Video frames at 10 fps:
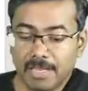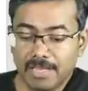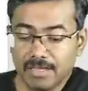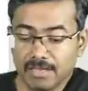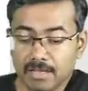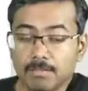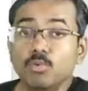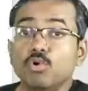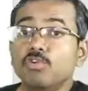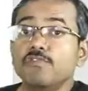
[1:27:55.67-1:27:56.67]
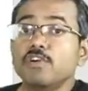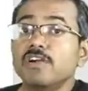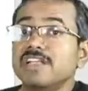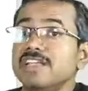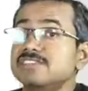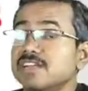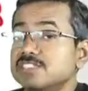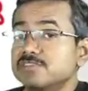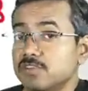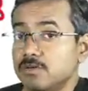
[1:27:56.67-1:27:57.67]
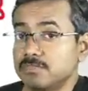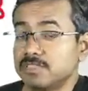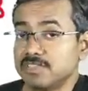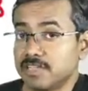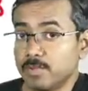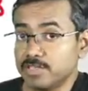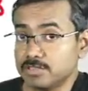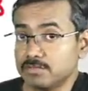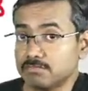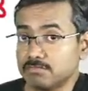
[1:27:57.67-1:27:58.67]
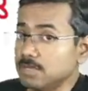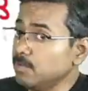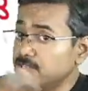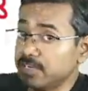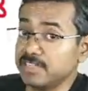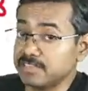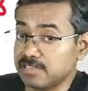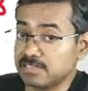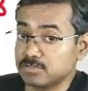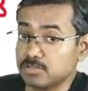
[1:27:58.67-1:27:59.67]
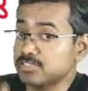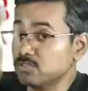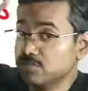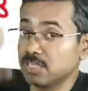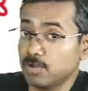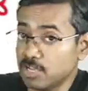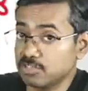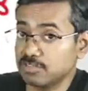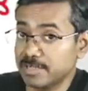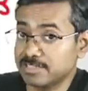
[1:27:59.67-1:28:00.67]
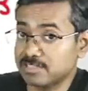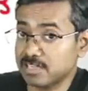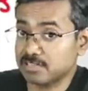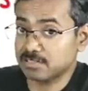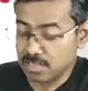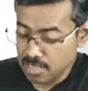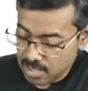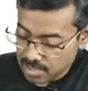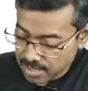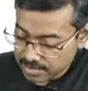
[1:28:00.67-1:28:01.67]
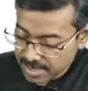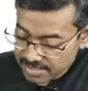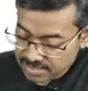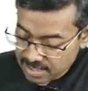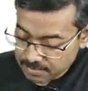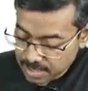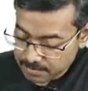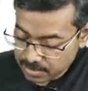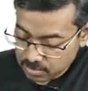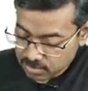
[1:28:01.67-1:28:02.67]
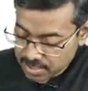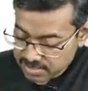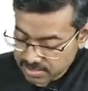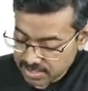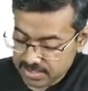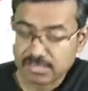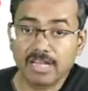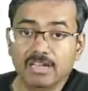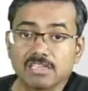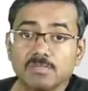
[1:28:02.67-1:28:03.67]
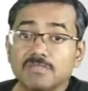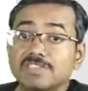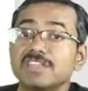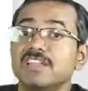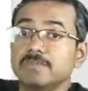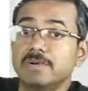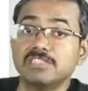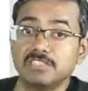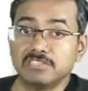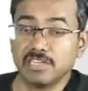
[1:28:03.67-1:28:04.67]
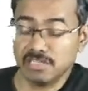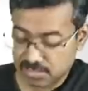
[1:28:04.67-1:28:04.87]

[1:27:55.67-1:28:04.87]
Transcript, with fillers: meaning remove your T cells from this equation, remove the T cells. So there's no stimulation of the basal cells, and that is done by methotrexate and cyclosporine, which inhibits T